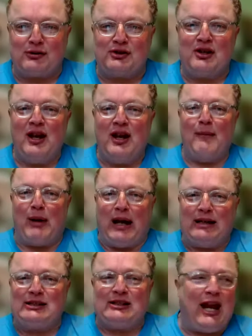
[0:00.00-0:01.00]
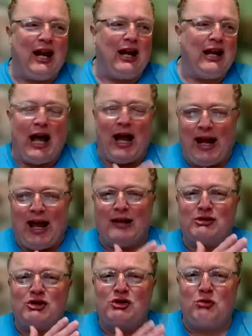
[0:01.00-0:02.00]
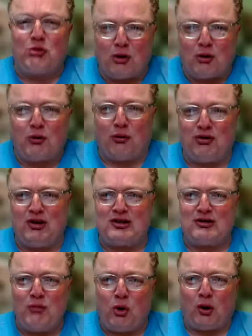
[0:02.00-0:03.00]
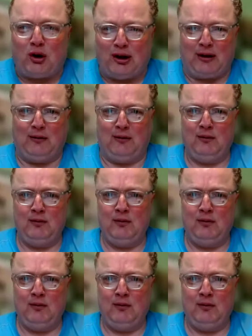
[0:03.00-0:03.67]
peers by saying, I had strudel this morning?